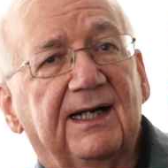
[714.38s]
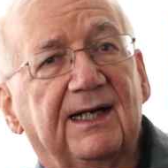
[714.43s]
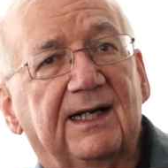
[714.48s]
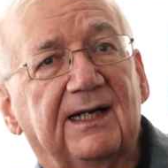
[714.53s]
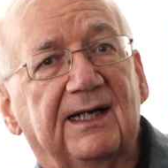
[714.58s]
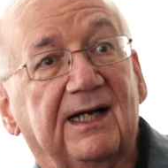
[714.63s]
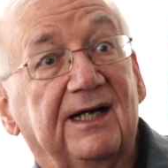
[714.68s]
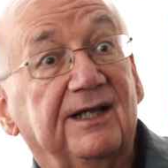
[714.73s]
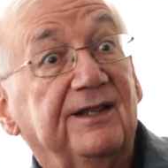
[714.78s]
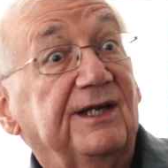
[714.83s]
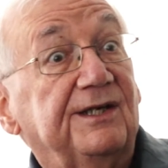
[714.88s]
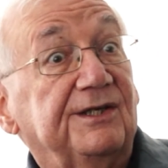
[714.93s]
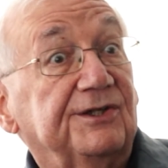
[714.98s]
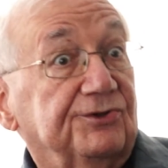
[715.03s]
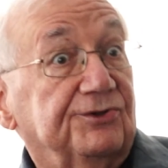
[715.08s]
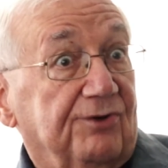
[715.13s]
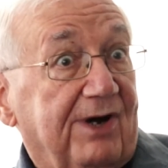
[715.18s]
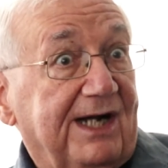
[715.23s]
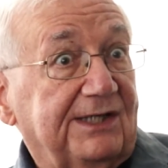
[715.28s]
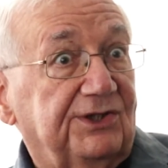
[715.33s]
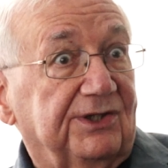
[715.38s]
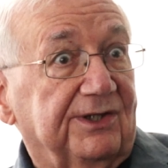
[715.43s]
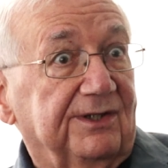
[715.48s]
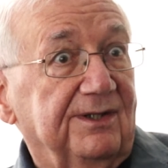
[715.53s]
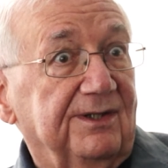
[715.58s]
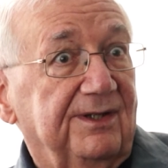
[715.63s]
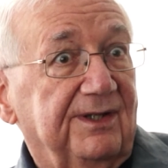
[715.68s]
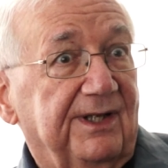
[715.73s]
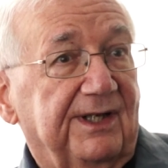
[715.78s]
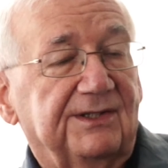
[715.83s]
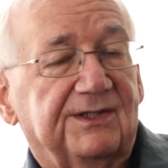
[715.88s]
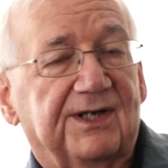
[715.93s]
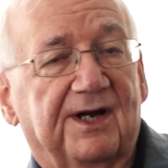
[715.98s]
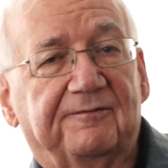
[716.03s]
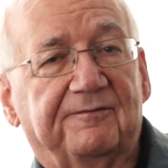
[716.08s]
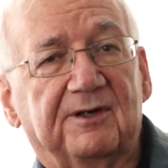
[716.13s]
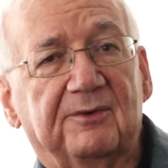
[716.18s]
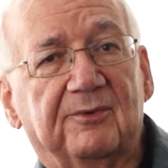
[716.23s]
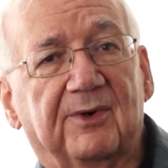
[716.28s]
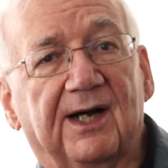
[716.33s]
and the destruction that is
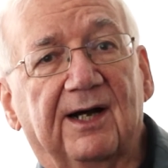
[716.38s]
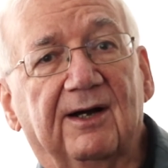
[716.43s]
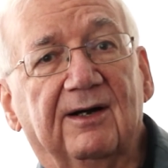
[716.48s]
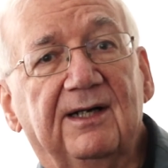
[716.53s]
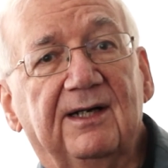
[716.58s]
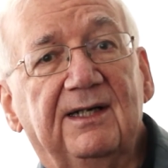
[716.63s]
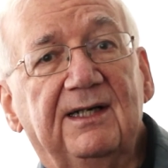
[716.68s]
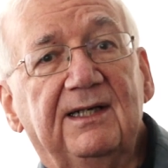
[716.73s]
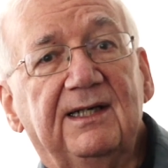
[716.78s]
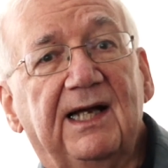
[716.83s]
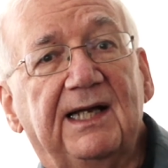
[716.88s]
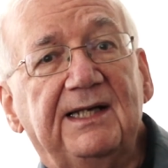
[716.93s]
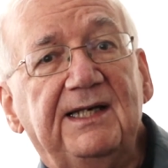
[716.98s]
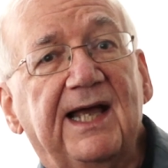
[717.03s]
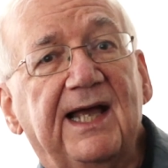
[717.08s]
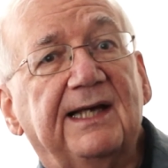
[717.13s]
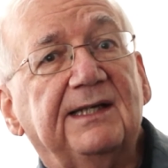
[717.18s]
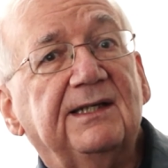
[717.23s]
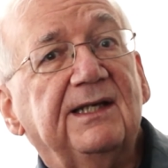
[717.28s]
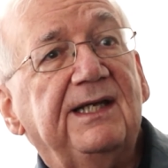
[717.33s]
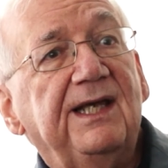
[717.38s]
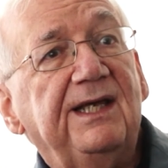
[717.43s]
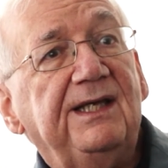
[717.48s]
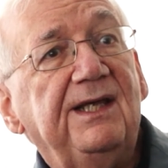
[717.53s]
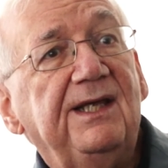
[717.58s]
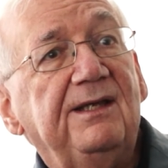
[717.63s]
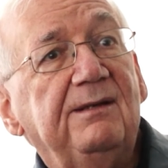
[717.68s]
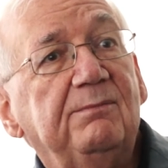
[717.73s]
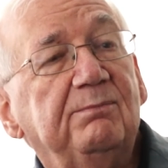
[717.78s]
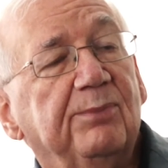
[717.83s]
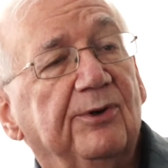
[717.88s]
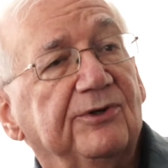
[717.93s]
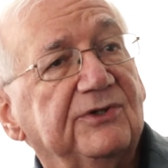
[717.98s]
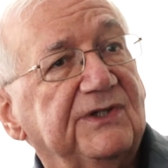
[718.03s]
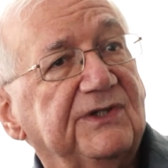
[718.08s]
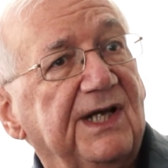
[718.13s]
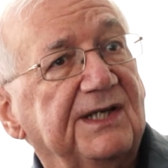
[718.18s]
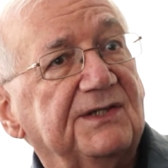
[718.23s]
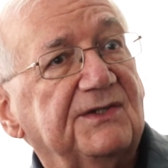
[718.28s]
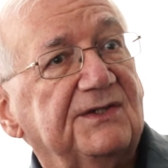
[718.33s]
everywhere. And yet he
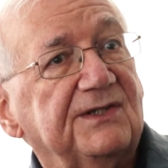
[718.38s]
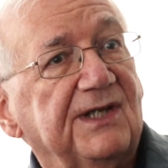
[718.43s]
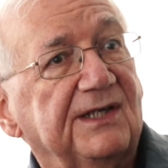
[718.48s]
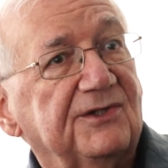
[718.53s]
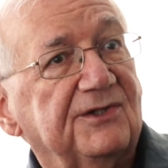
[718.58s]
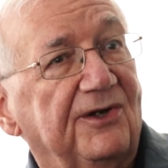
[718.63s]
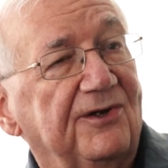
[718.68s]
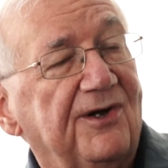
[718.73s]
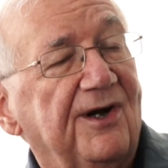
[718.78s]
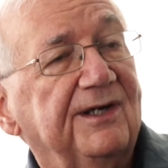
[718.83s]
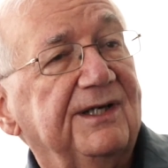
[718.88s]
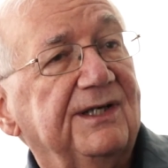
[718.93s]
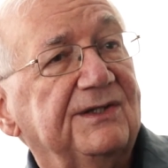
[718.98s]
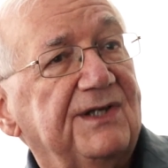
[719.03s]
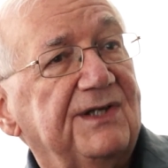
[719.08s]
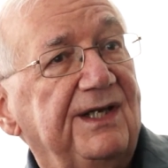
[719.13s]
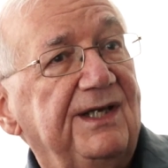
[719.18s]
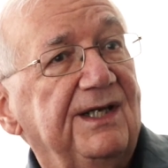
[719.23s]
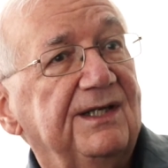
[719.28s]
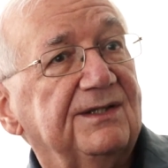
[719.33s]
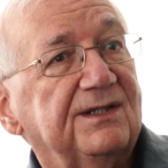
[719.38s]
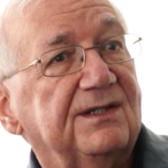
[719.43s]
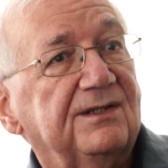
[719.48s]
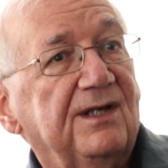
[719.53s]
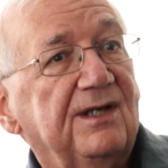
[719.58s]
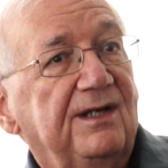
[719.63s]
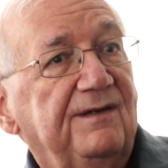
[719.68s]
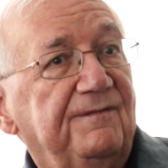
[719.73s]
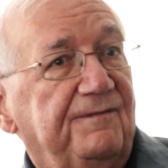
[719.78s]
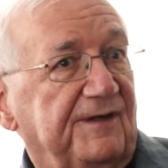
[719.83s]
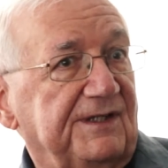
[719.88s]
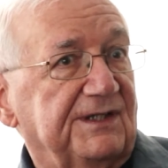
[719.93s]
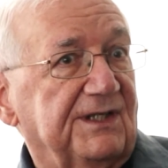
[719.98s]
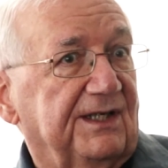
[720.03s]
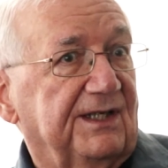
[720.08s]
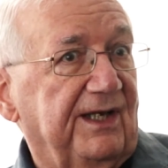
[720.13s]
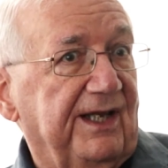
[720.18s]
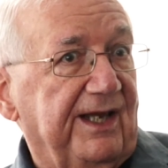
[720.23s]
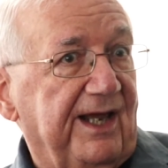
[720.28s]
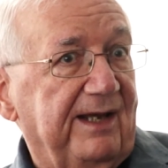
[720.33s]
persists as long as he is
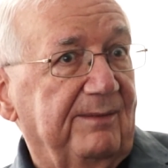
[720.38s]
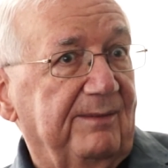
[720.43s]
physically